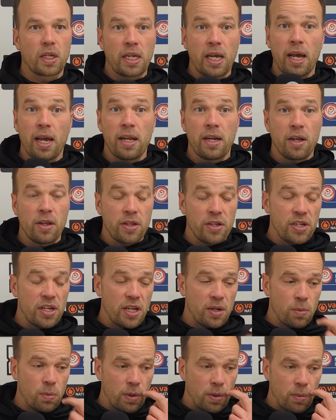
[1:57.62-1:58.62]
Yeah, no, they
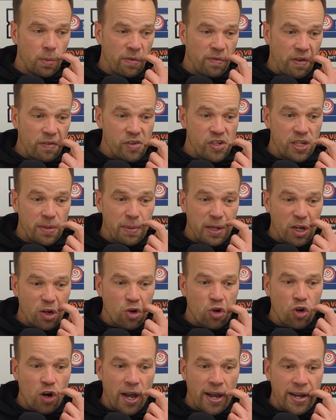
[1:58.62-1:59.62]
did. We've obviously been
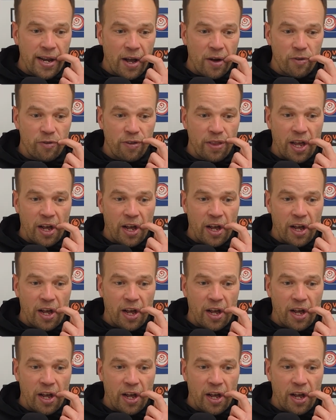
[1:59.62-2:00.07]
crying out for